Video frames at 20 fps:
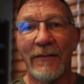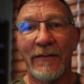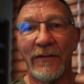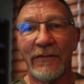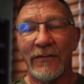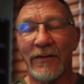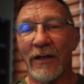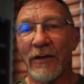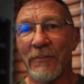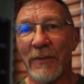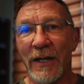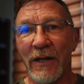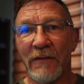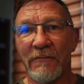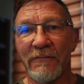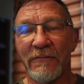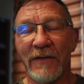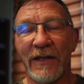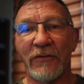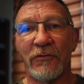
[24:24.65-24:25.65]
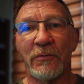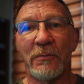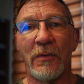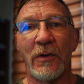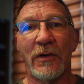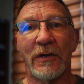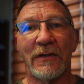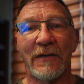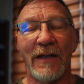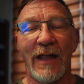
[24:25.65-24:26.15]
This is going to be on
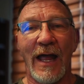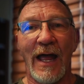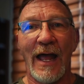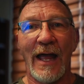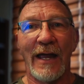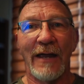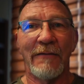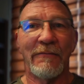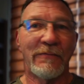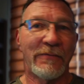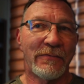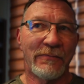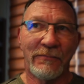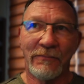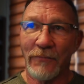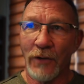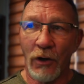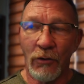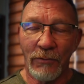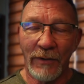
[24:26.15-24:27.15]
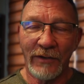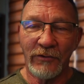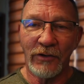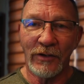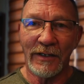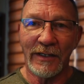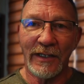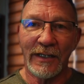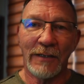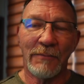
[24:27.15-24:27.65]
Facebook Live
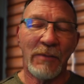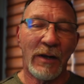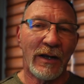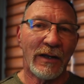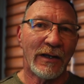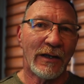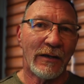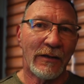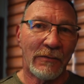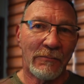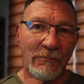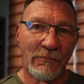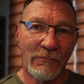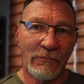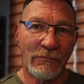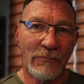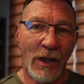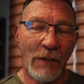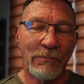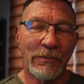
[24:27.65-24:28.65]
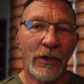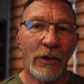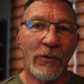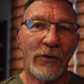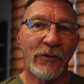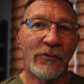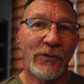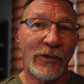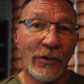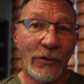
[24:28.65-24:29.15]
originally, but I'm going to
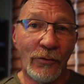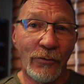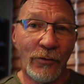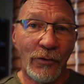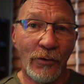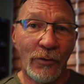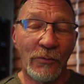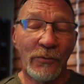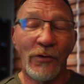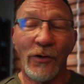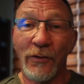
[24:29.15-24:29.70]
upload it to YouTube.